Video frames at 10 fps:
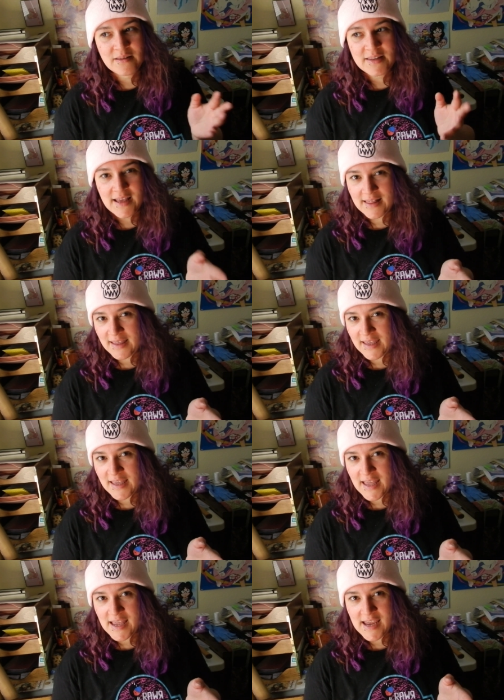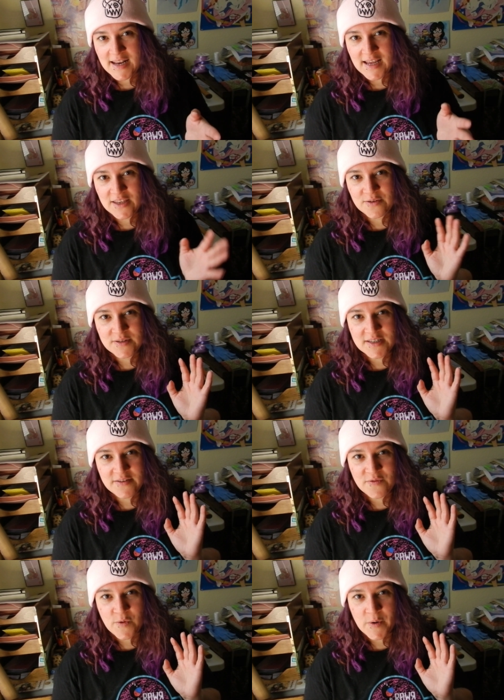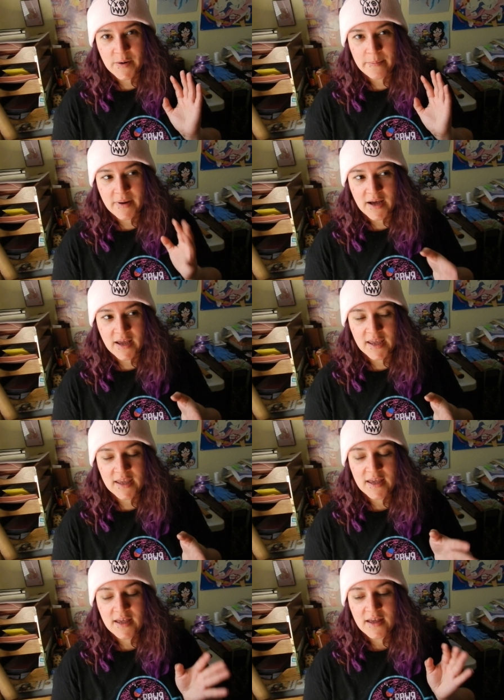daily, and I used it for my